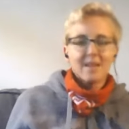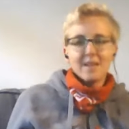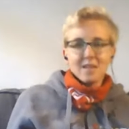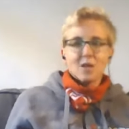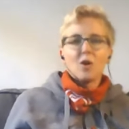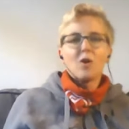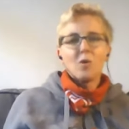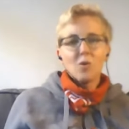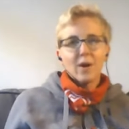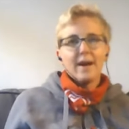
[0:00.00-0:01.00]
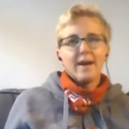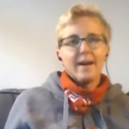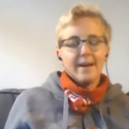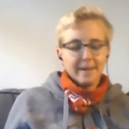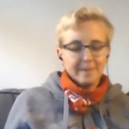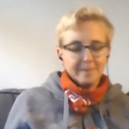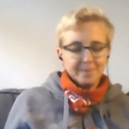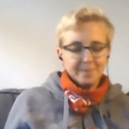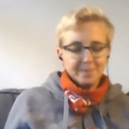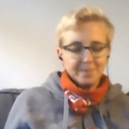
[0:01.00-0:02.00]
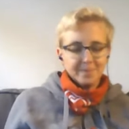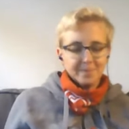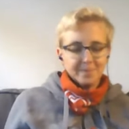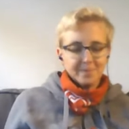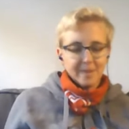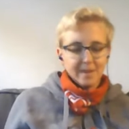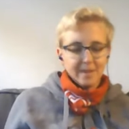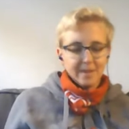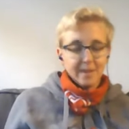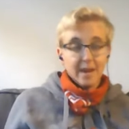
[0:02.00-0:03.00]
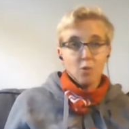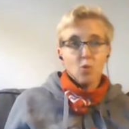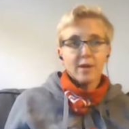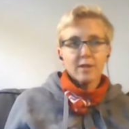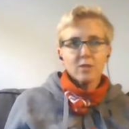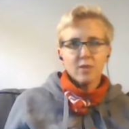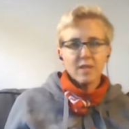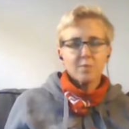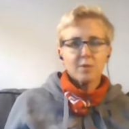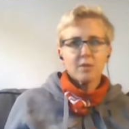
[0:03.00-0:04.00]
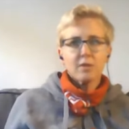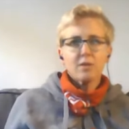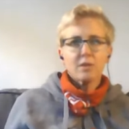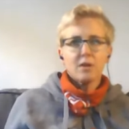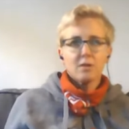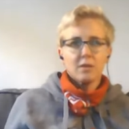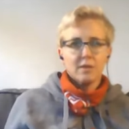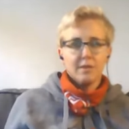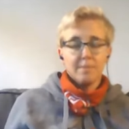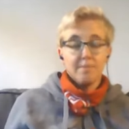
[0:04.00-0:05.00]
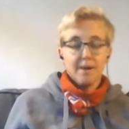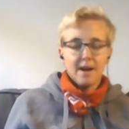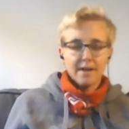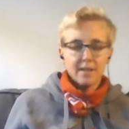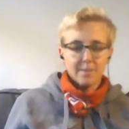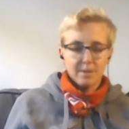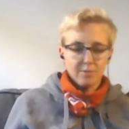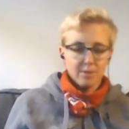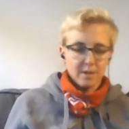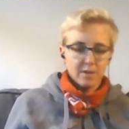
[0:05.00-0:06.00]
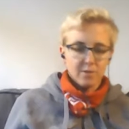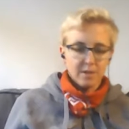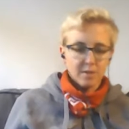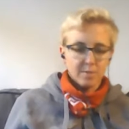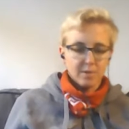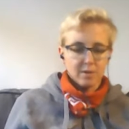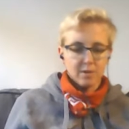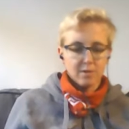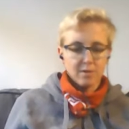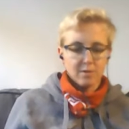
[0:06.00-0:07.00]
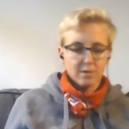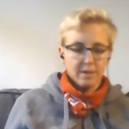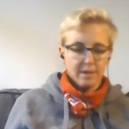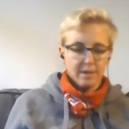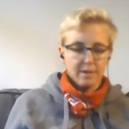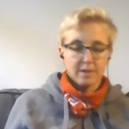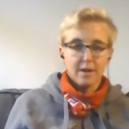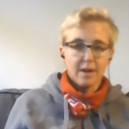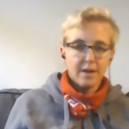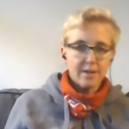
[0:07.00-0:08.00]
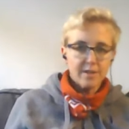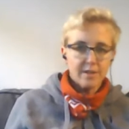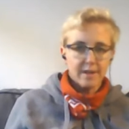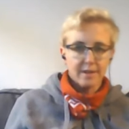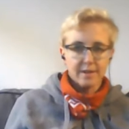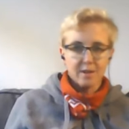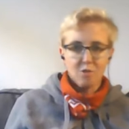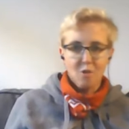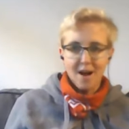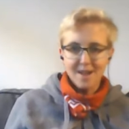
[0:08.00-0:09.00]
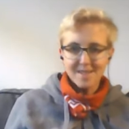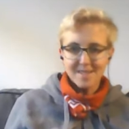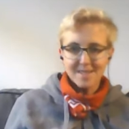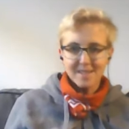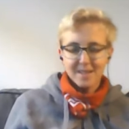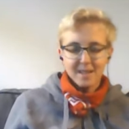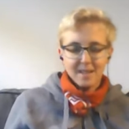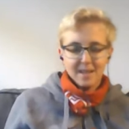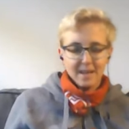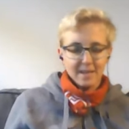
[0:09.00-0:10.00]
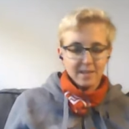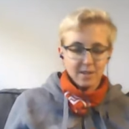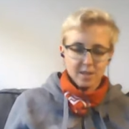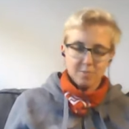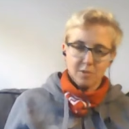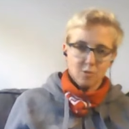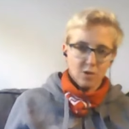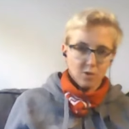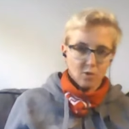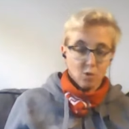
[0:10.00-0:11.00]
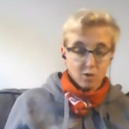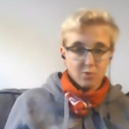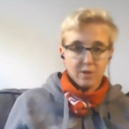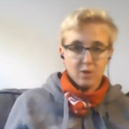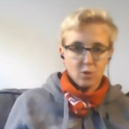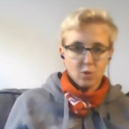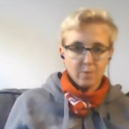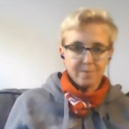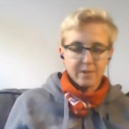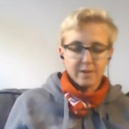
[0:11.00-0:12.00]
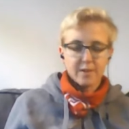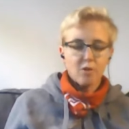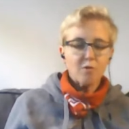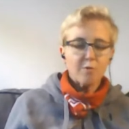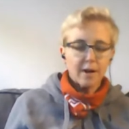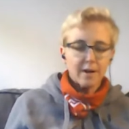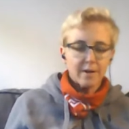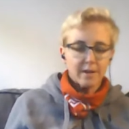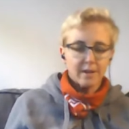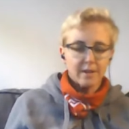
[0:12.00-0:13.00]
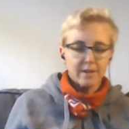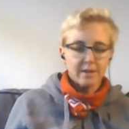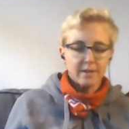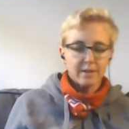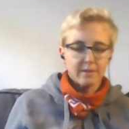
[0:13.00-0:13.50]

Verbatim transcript: So um, yeah, we can transport not only the bikes, but we can transport also the, the cars and the quads. And this is what, what we do. So far, uh,